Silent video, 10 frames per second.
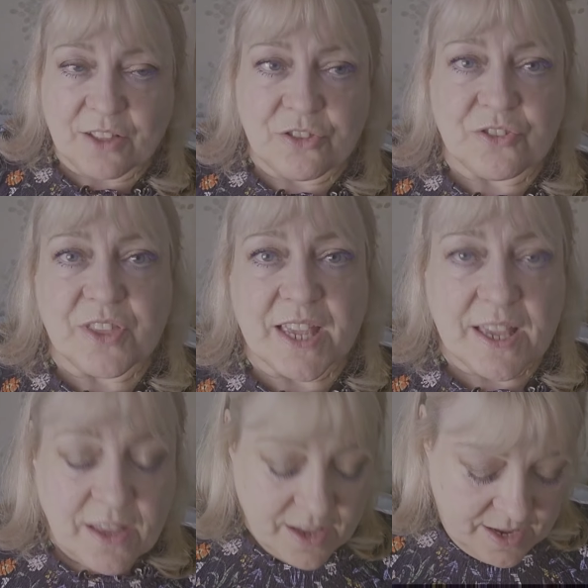and
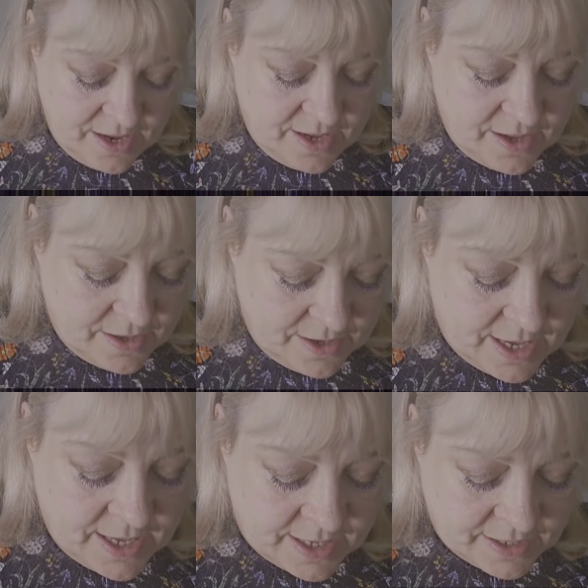the
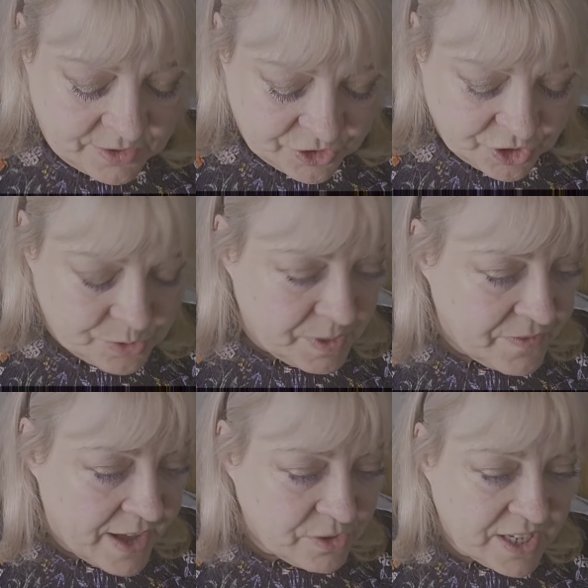excuse
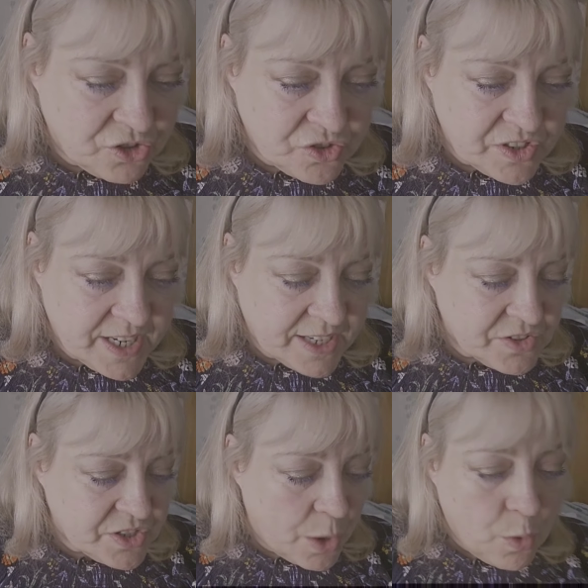me, foundation
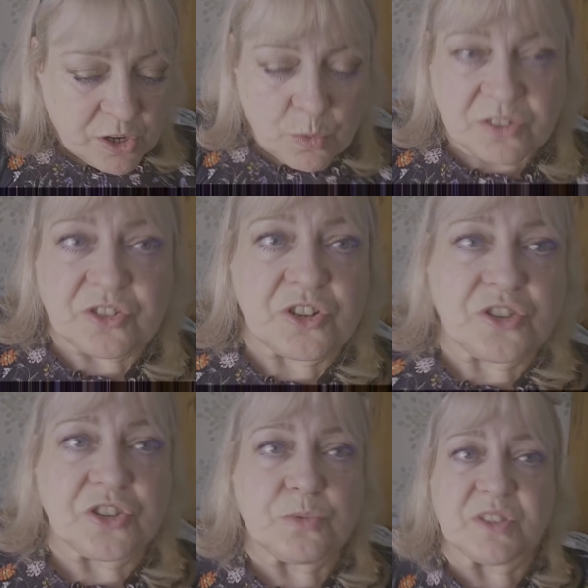stick. So what I wanted
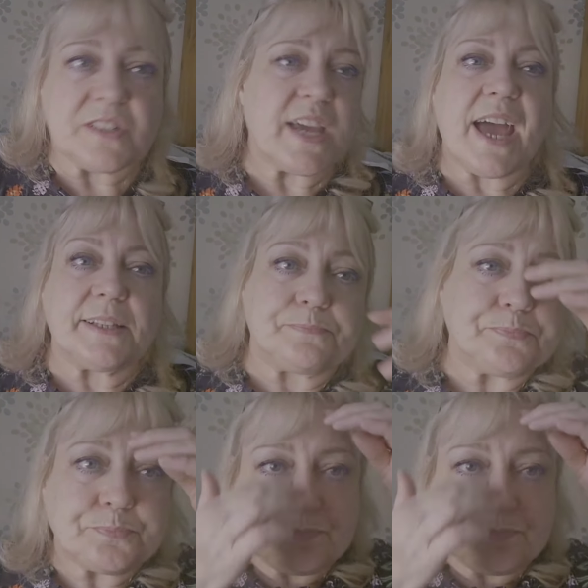to do today,